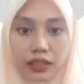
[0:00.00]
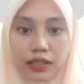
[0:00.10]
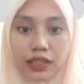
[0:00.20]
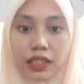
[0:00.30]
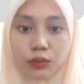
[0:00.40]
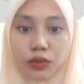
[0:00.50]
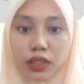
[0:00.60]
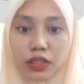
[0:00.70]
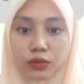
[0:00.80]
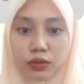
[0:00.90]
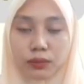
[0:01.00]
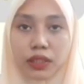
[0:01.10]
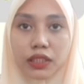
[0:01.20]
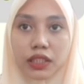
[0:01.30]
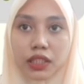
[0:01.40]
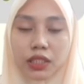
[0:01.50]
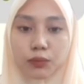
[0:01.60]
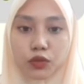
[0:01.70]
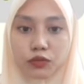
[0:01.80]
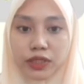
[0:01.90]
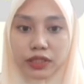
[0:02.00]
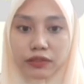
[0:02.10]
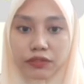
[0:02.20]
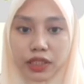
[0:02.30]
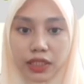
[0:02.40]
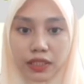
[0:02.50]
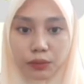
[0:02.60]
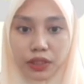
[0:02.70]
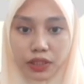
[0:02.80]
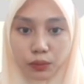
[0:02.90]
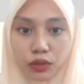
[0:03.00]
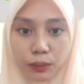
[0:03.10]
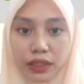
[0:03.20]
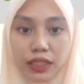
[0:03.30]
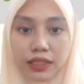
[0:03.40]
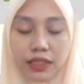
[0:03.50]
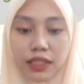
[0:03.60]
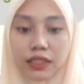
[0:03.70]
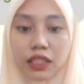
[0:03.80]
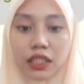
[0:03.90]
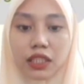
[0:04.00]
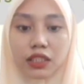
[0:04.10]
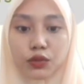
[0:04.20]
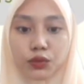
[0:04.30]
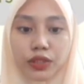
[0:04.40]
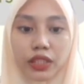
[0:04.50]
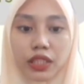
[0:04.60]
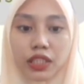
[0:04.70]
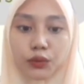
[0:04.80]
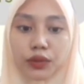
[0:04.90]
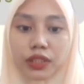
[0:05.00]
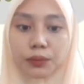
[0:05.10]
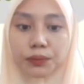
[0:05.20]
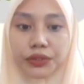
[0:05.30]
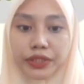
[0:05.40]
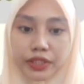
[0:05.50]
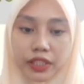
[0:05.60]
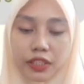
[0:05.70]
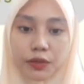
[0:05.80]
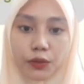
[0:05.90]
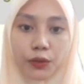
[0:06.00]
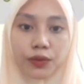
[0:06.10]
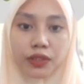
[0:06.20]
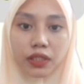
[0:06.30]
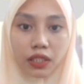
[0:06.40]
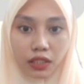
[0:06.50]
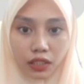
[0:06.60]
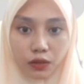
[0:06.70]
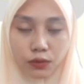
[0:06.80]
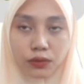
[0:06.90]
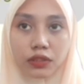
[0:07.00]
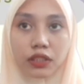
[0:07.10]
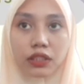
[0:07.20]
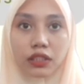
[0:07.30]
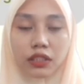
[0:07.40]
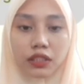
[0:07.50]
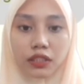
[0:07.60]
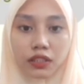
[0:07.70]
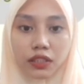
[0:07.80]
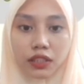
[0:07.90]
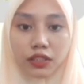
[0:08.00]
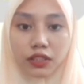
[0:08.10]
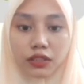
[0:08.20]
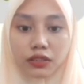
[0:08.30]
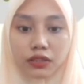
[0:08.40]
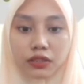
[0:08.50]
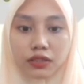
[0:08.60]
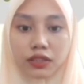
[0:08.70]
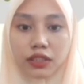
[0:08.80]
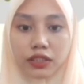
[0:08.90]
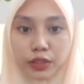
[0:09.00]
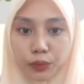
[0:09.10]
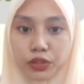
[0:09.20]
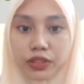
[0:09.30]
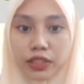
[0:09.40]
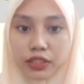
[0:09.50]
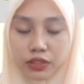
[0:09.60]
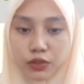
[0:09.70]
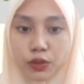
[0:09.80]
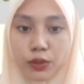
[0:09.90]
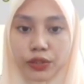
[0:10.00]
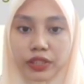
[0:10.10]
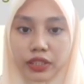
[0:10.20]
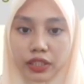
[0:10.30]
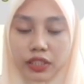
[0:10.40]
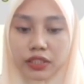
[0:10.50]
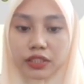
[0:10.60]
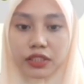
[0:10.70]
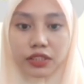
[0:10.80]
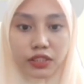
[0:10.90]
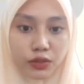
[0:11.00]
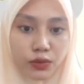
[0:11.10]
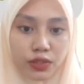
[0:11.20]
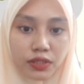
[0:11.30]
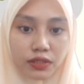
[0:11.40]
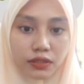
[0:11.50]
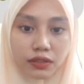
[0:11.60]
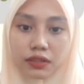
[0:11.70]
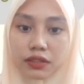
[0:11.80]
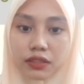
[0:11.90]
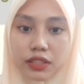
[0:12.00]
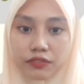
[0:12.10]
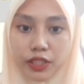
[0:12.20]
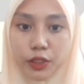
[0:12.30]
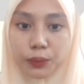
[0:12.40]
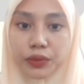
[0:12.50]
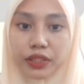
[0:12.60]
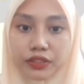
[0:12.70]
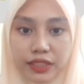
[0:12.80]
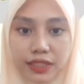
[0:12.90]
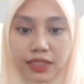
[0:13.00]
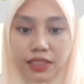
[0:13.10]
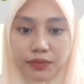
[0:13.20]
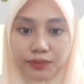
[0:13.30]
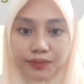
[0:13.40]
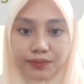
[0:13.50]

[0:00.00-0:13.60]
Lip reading: Assalamualaikum, I am Nur Fazira Fitri binti Muhammad Asnan. Today I will present on how a remote sensor can reduce the environment risk.